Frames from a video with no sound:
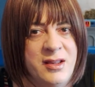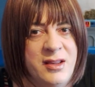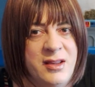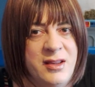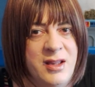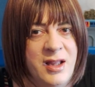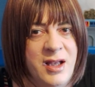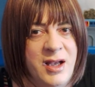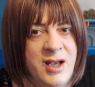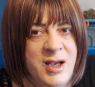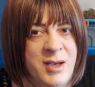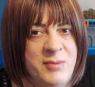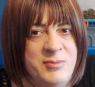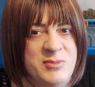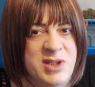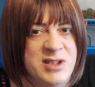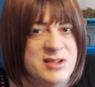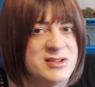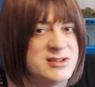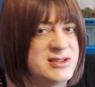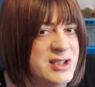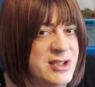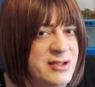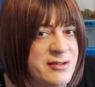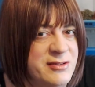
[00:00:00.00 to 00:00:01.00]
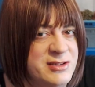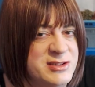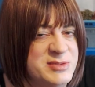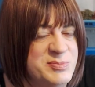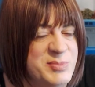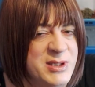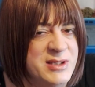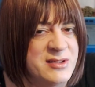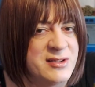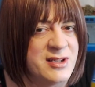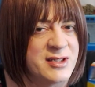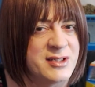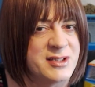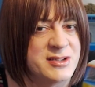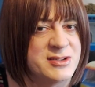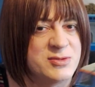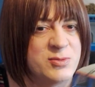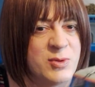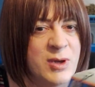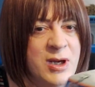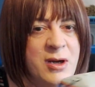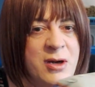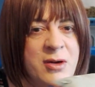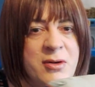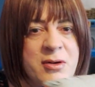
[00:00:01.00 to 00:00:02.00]
The interior has been done as
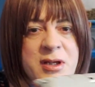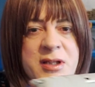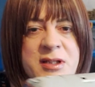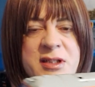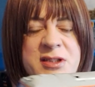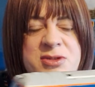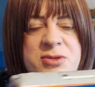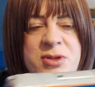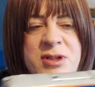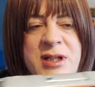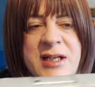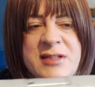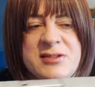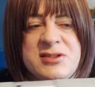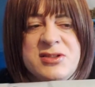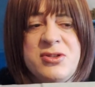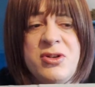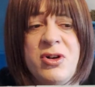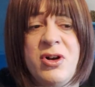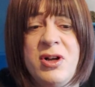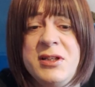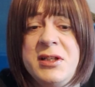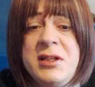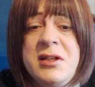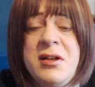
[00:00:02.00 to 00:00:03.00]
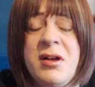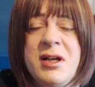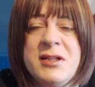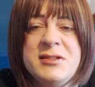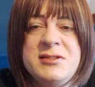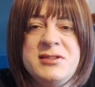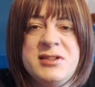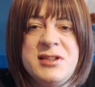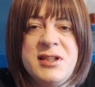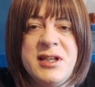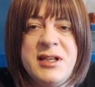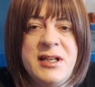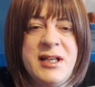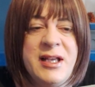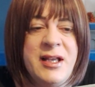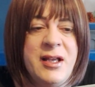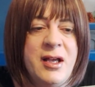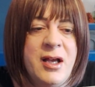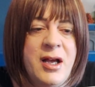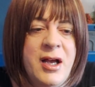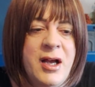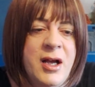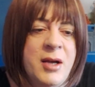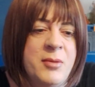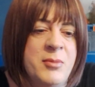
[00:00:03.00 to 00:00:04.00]
well. This one hasn't got any lighting in it.
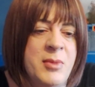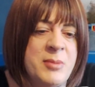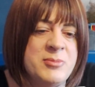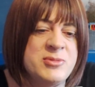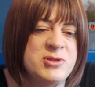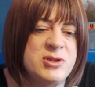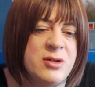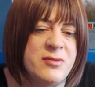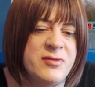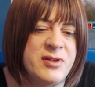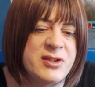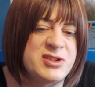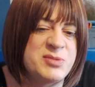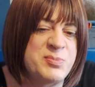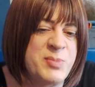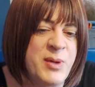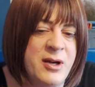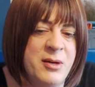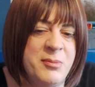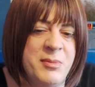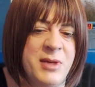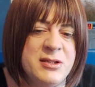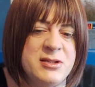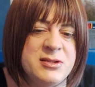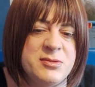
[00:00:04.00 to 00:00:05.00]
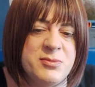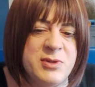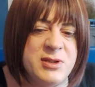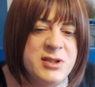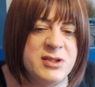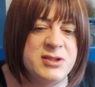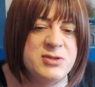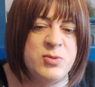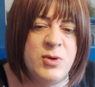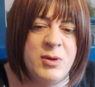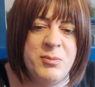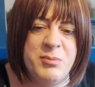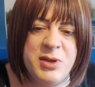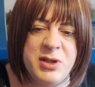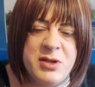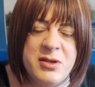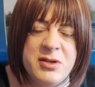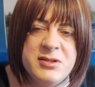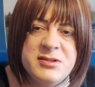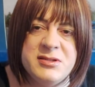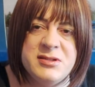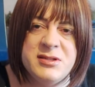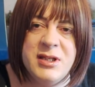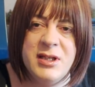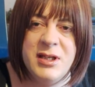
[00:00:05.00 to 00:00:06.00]
I'm sort of experimenting with this one
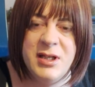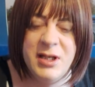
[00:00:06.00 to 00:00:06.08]
because